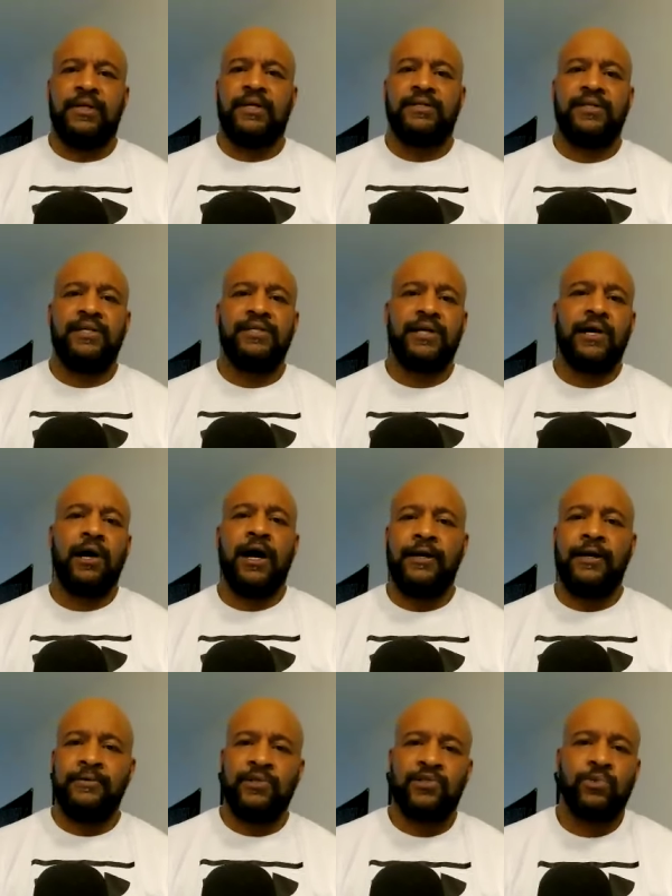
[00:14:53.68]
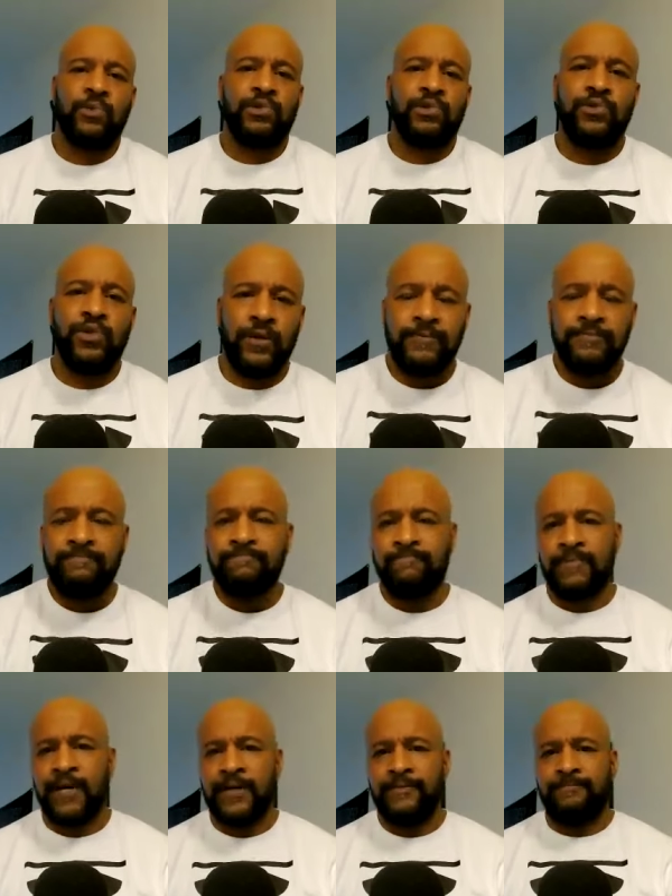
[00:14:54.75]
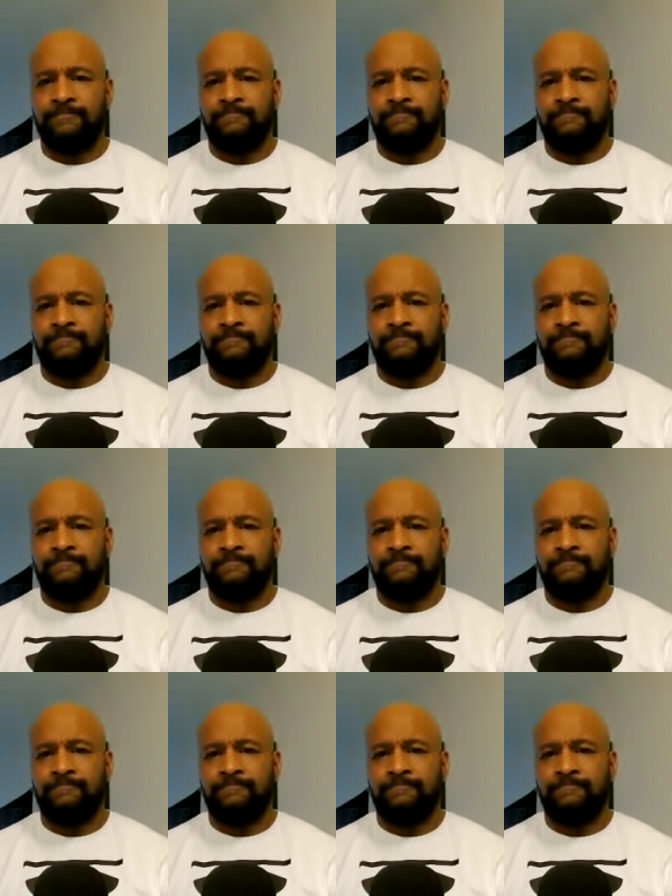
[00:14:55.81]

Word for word: So he's like, all right, this is what you do, right?